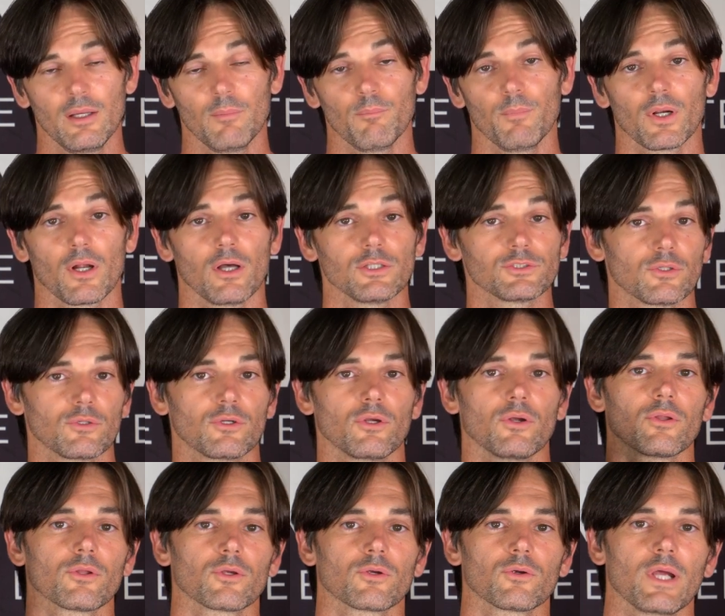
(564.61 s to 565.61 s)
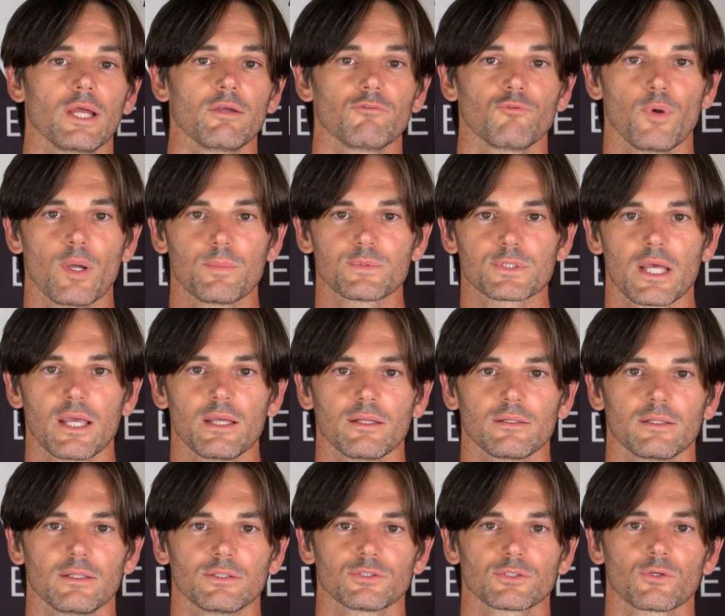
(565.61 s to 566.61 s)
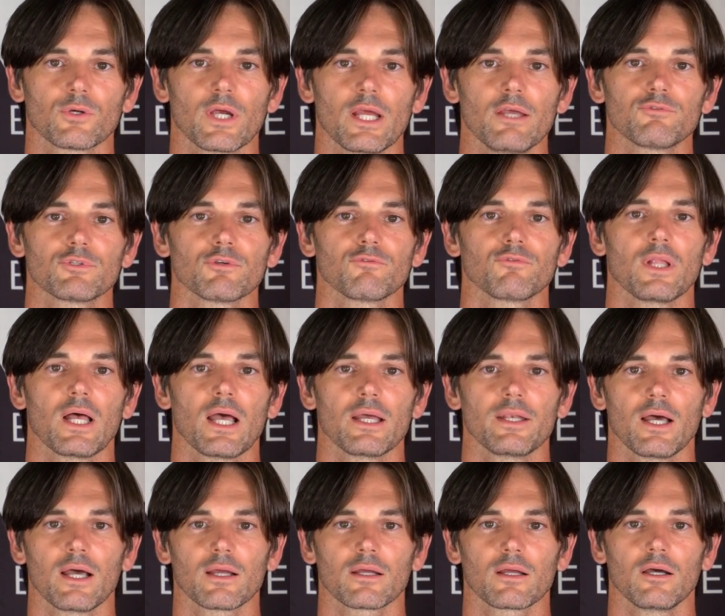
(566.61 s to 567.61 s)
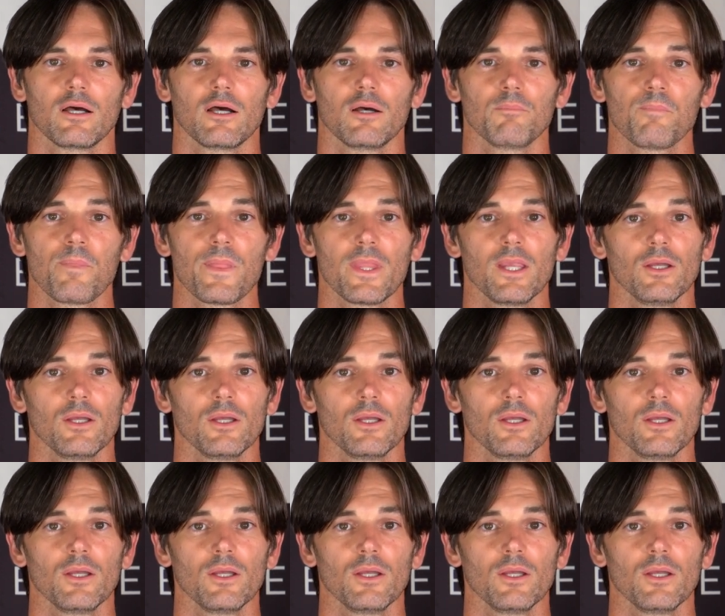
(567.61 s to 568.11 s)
but also go to the Krāv website. It's kravtofly.com.